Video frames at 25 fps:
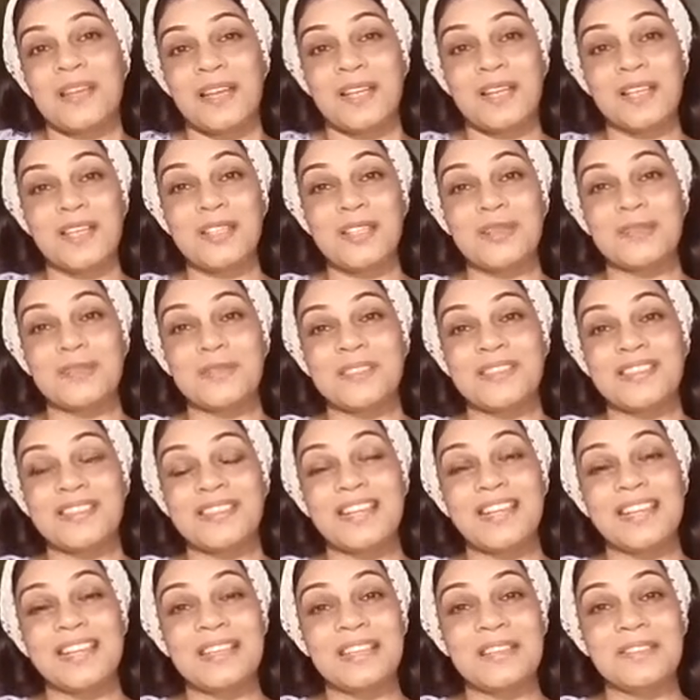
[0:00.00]
Thank you.
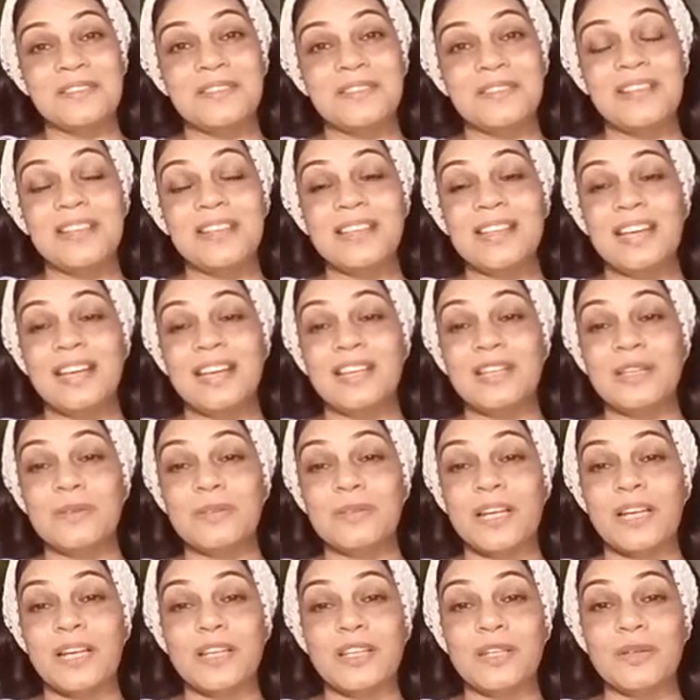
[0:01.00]
Thank you. Really, thank you.
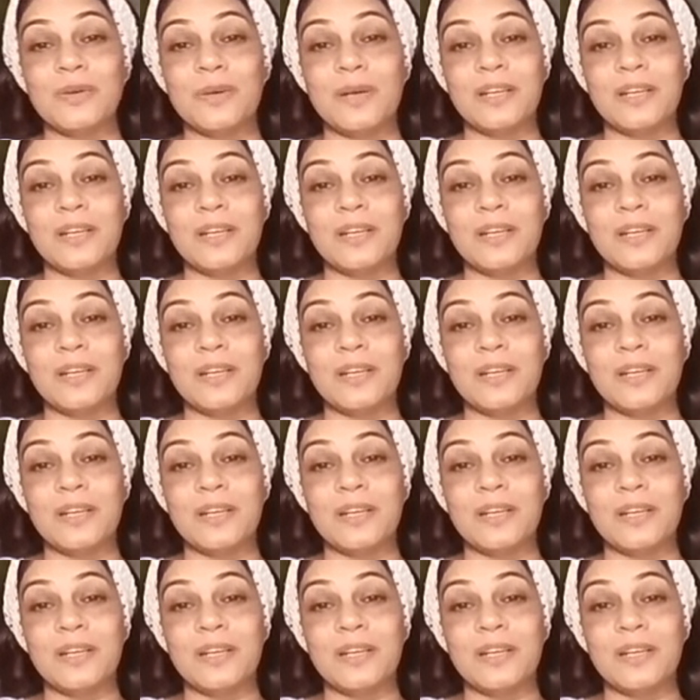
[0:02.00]
Thank you.